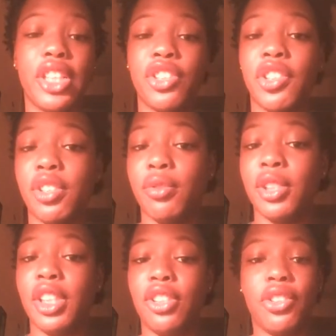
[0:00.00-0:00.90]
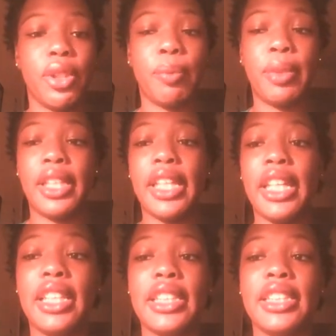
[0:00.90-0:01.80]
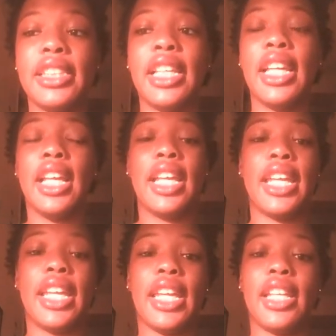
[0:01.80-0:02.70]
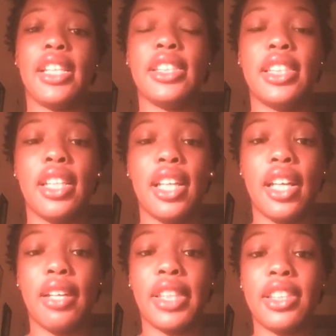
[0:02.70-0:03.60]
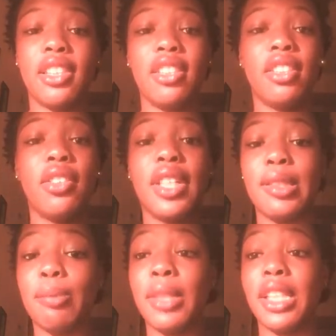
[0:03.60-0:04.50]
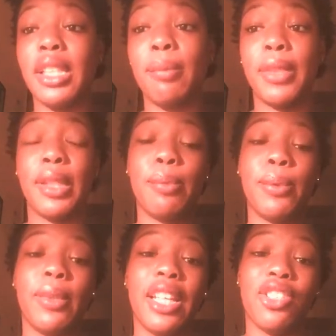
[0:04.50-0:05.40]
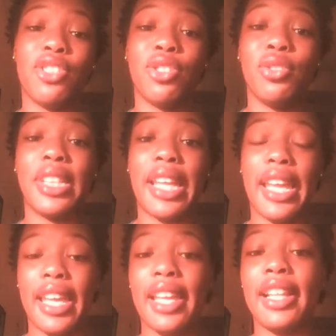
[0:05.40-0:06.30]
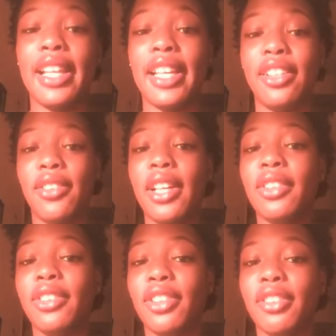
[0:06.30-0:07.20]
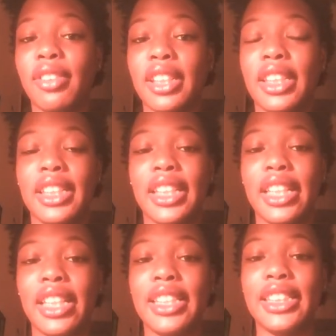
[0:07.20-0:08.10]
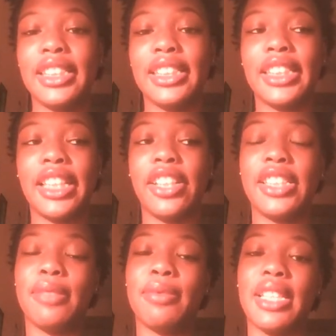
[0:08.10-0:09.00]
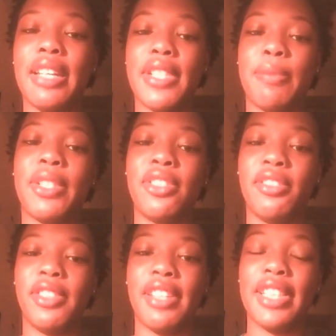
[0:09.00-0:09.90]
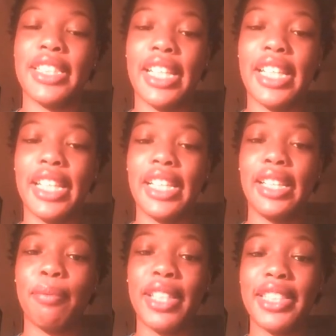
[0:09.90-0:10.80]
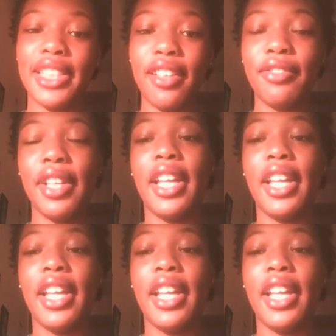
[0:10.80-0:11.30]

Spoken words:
interest, really show your plans, and get to know as many people as you can. I know how nerve-wracking that is. It's scary sometimes, especially if you have anxiety like myself.